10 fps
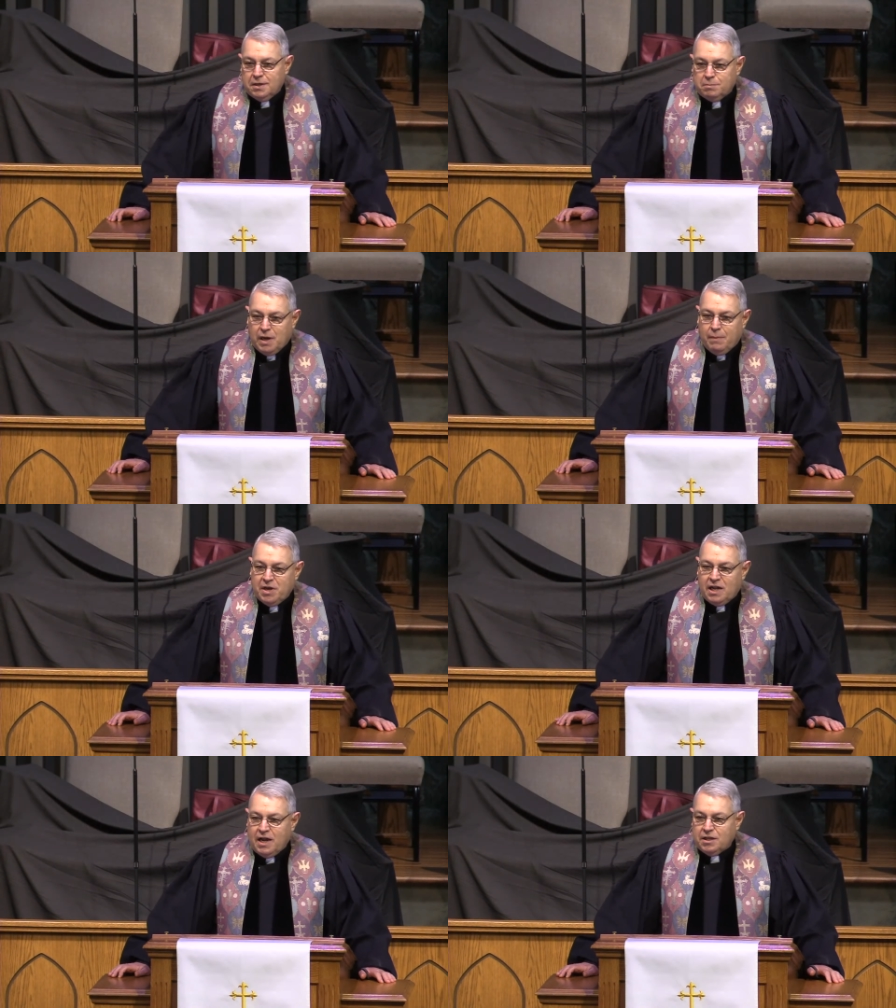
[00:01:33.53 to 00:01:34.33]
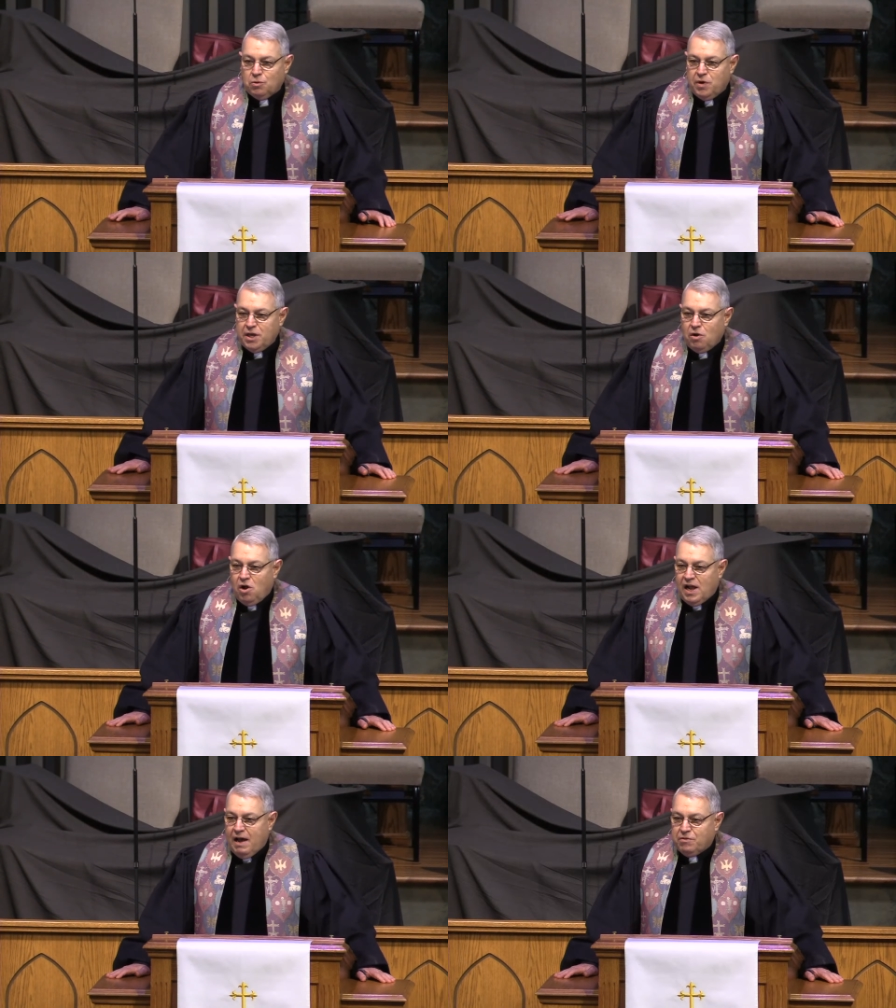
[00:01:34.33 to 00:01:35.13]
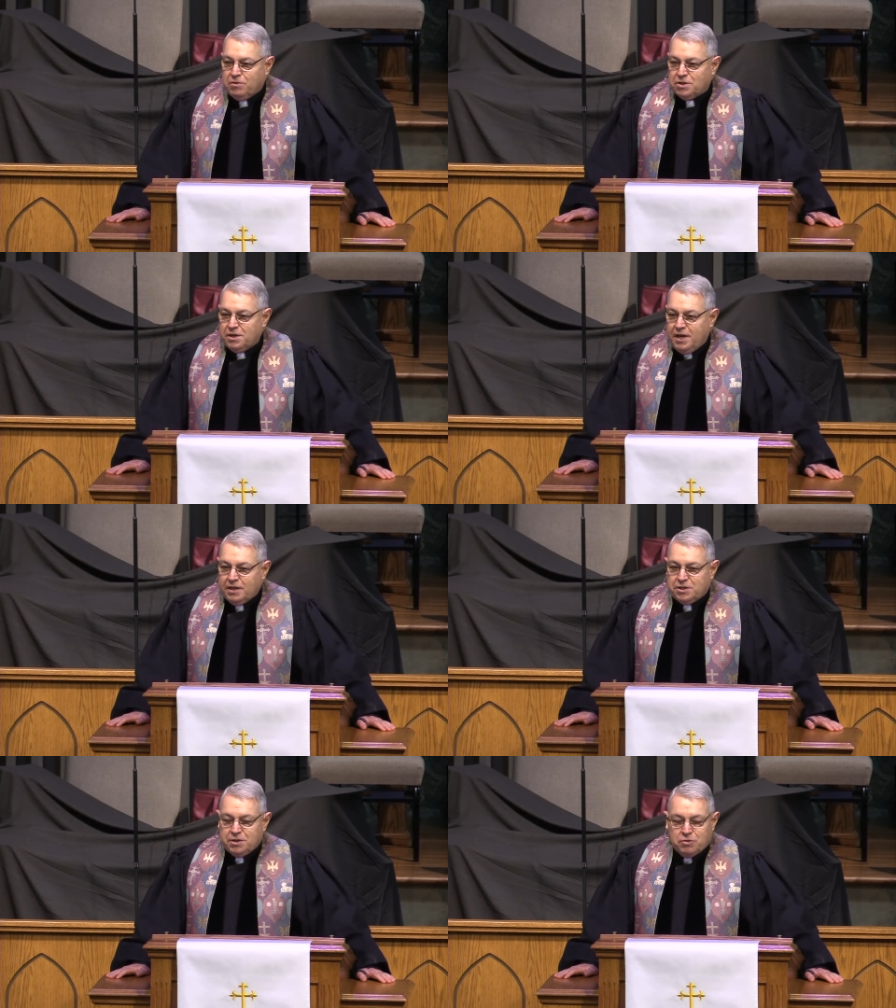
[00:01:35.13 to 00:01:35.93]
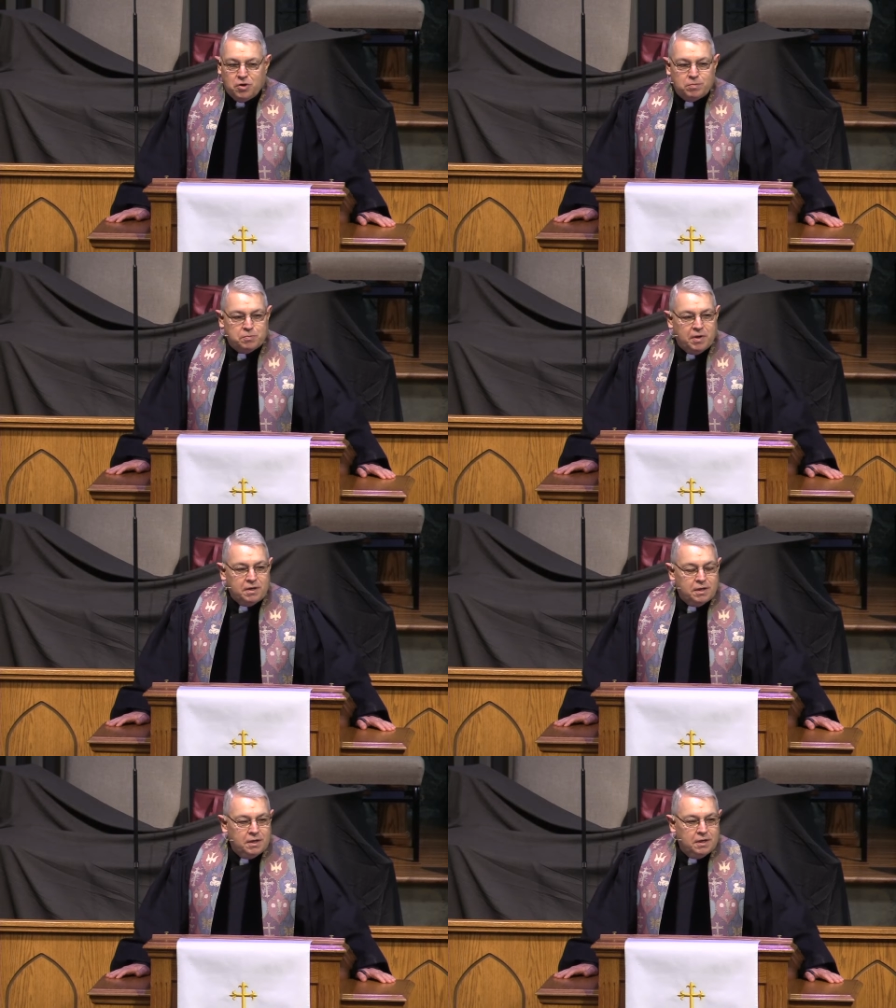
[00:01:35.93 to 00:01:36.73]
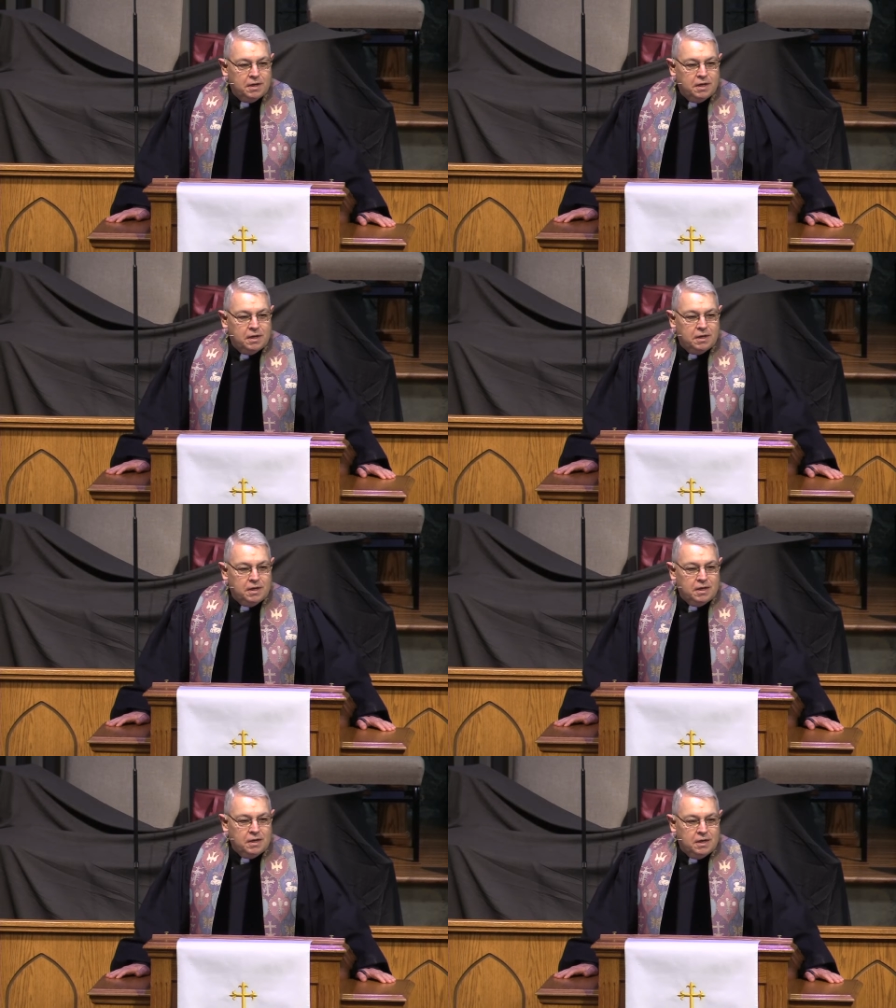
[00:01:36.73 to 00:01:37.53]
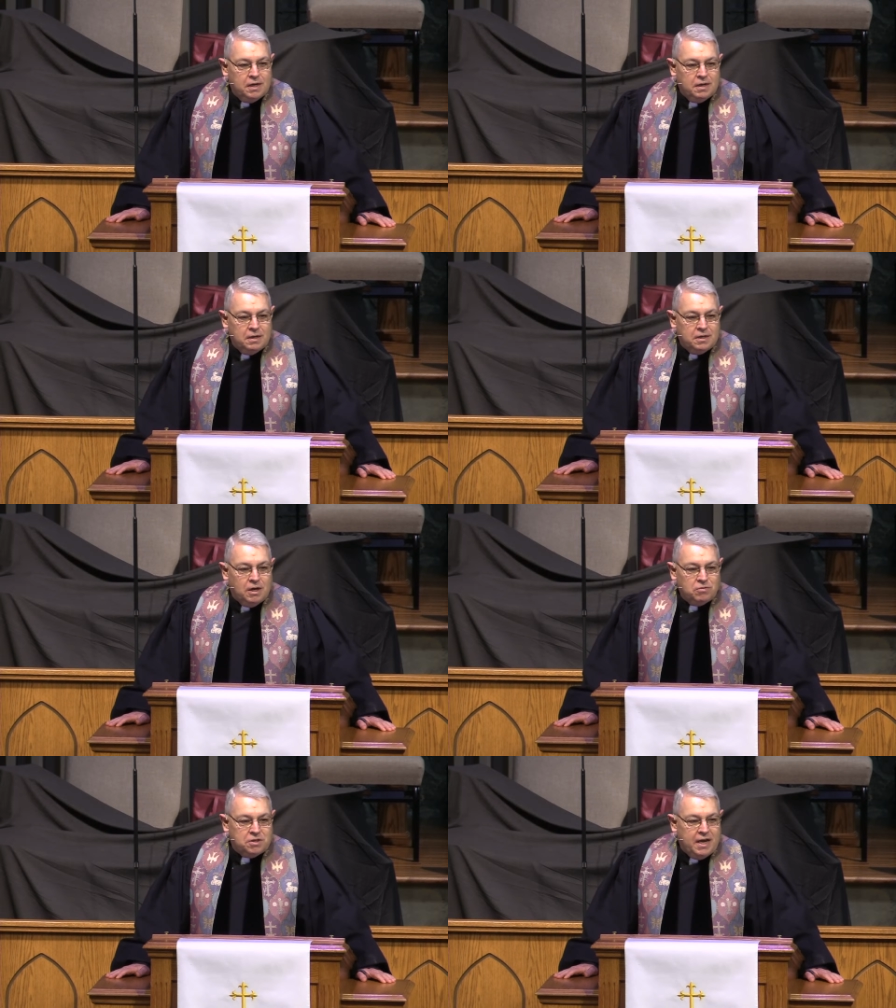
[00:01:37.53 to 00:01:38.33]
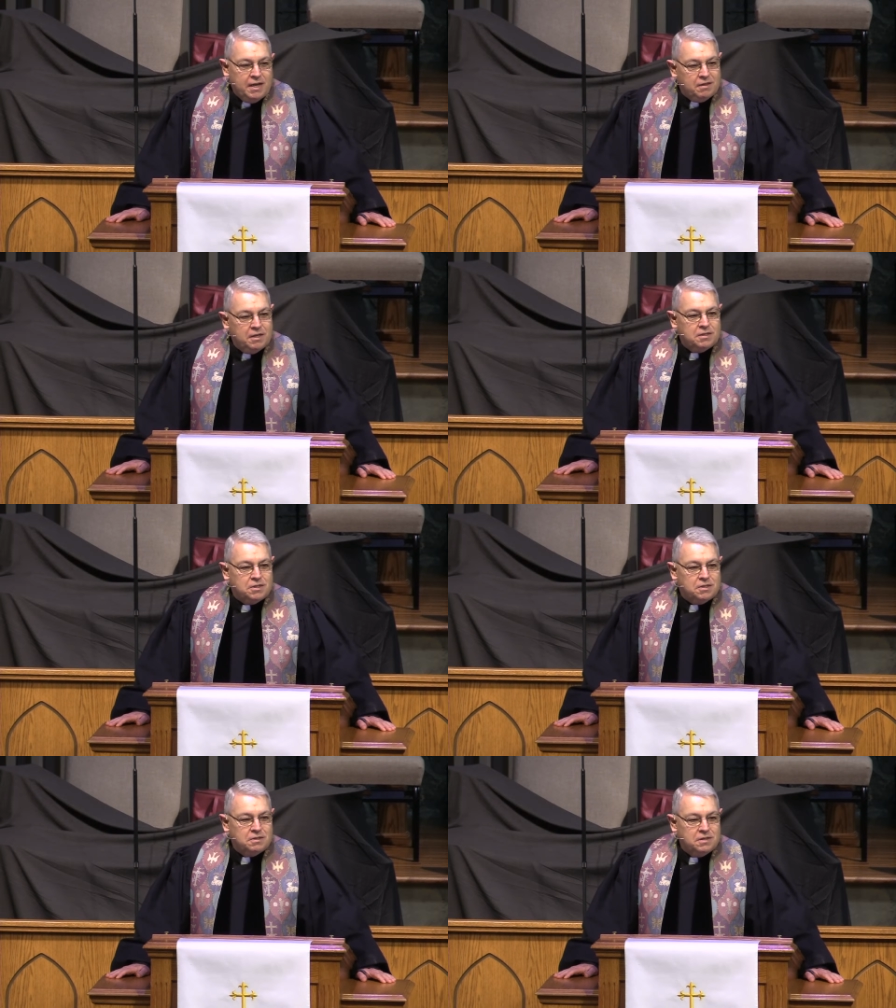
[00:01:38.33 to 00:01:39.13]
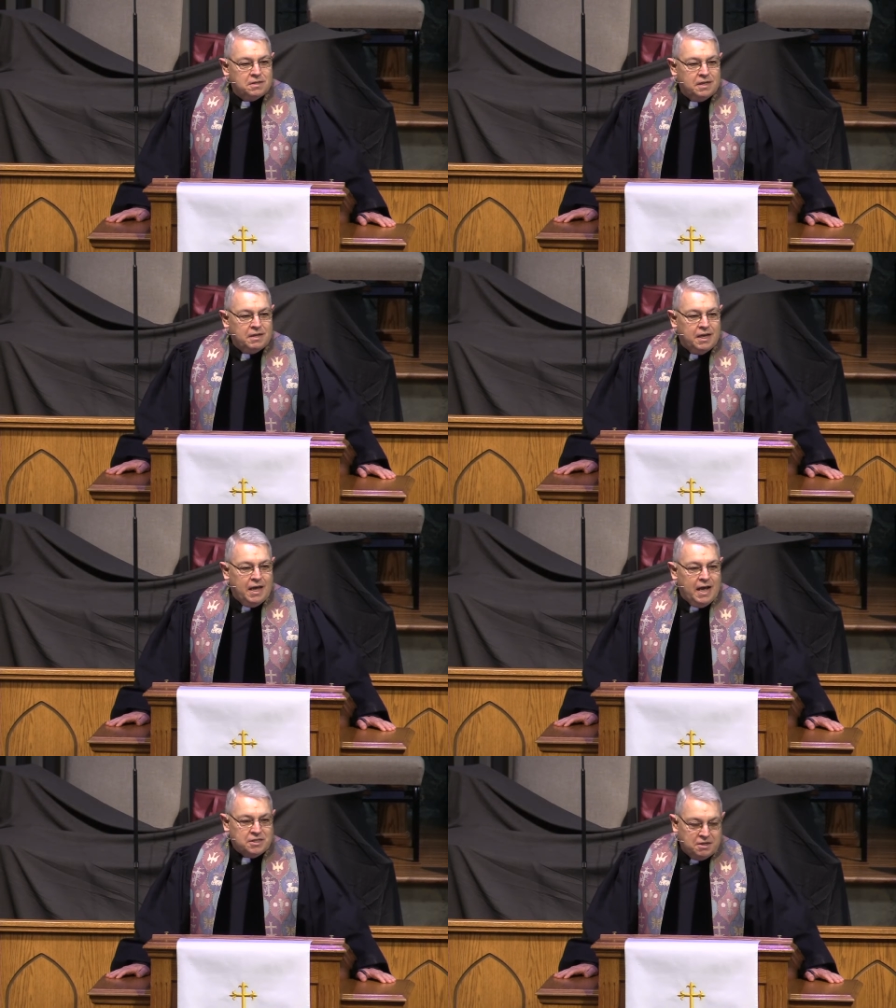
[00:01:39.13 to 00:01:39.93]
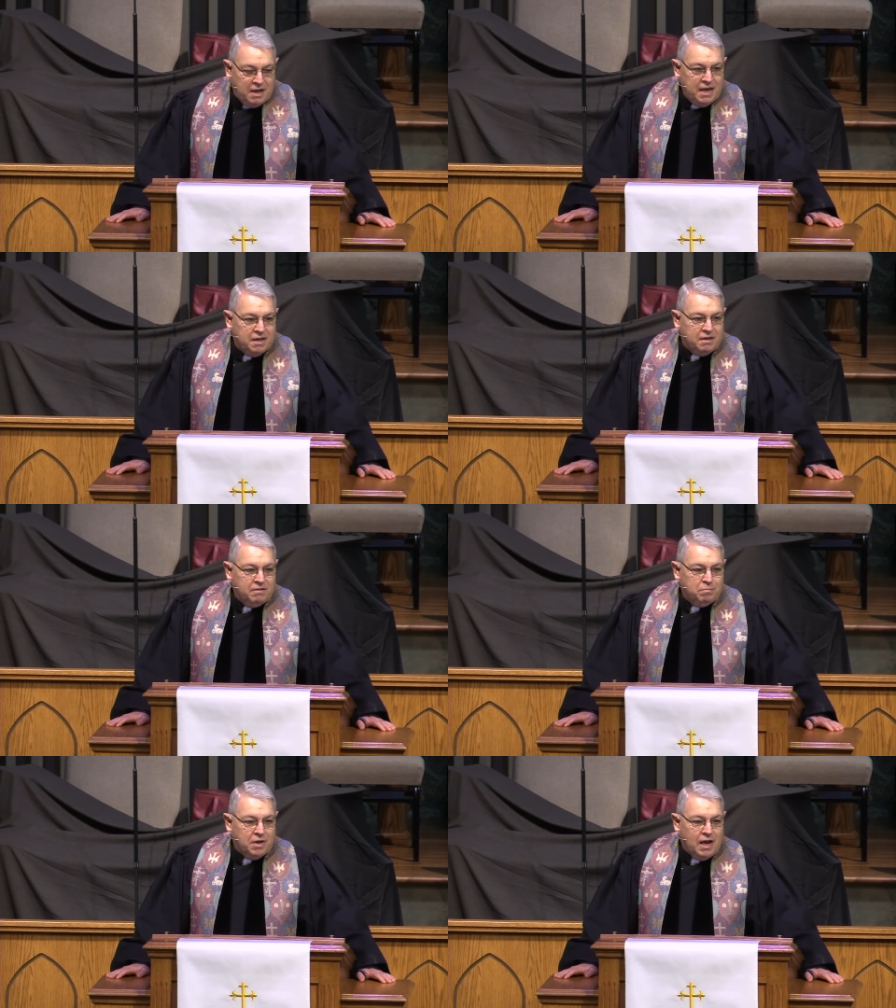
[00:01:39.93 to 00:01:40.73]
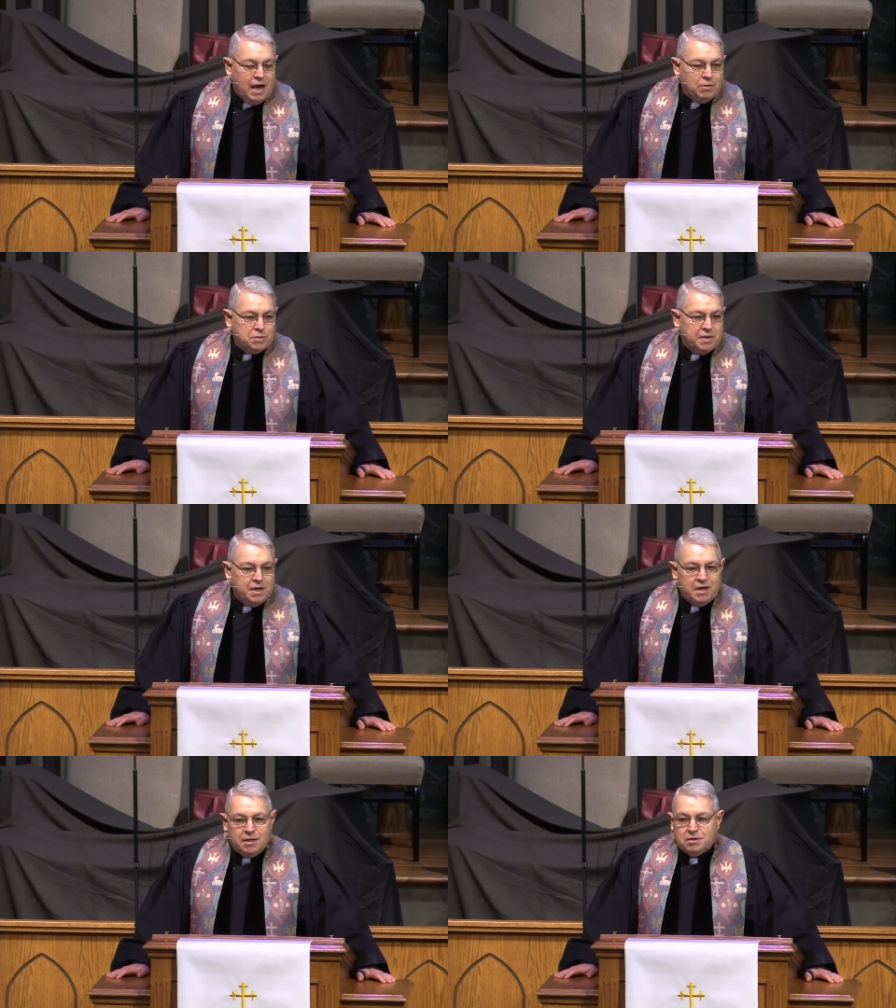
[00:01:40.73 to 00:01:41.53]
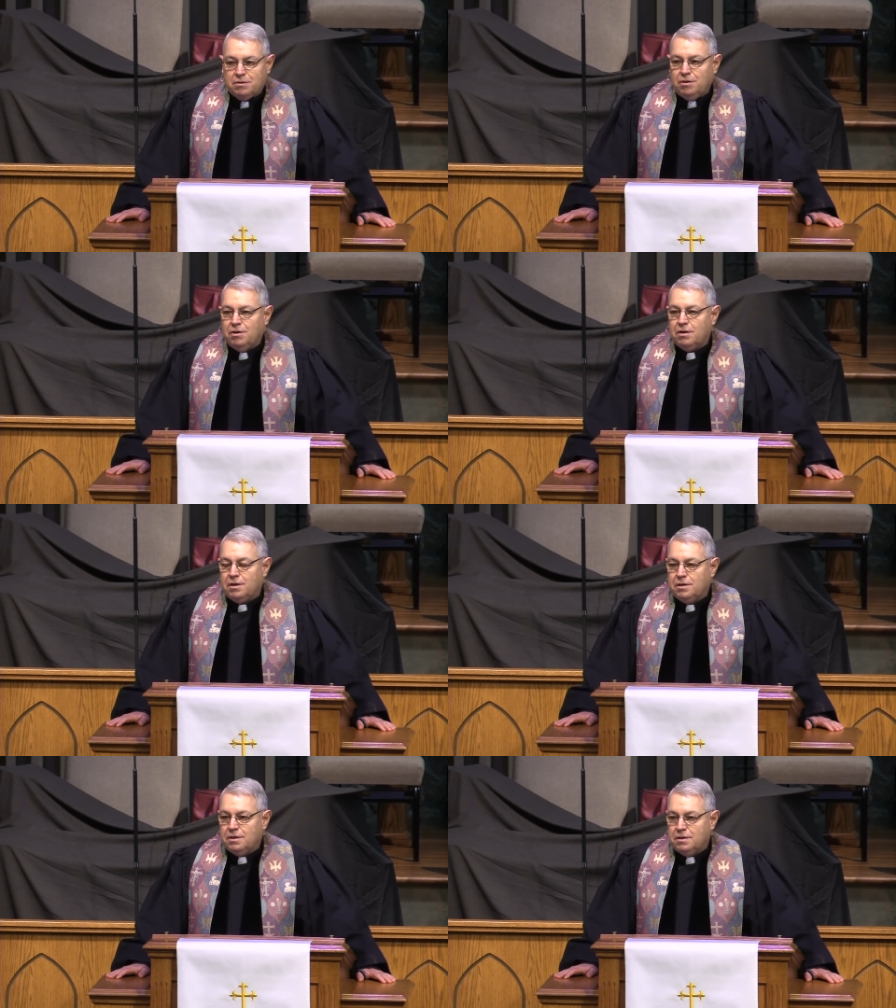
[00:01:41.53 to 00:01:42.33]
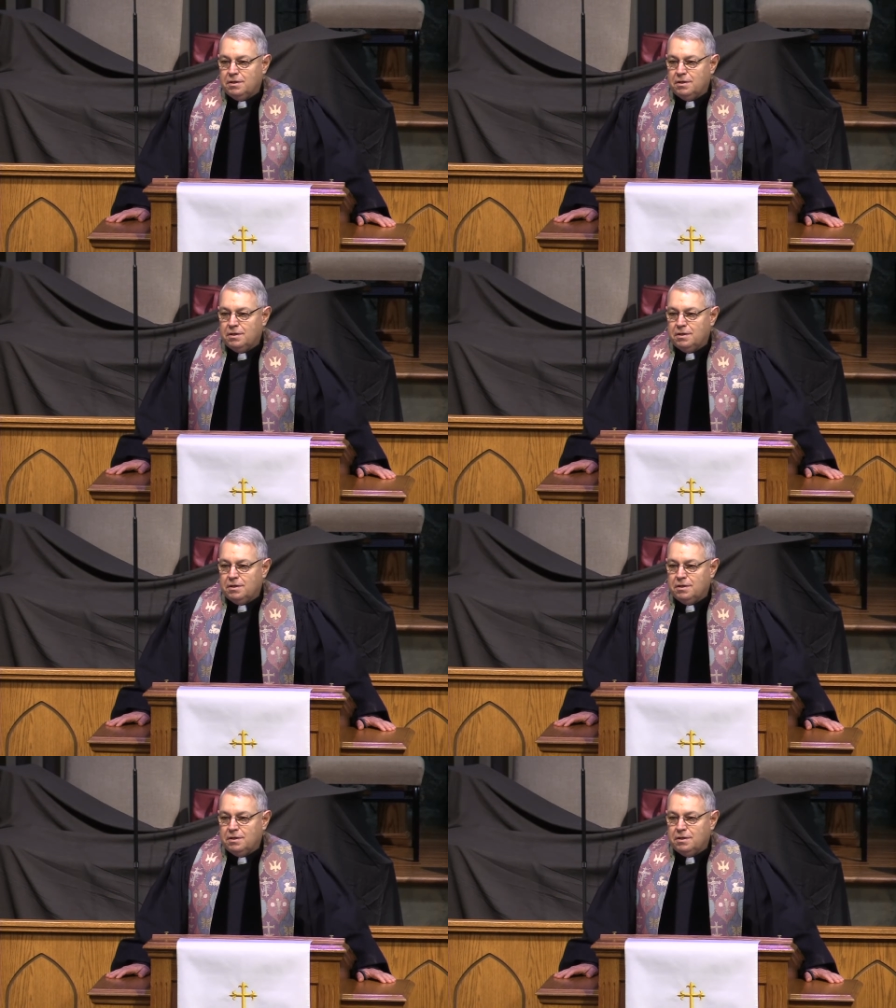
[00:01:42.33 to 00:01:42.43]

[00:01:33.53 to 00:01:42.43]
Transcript: And Bobby, I like the way you all have those connection groups, but don't take this as a negative, but I was beginning to look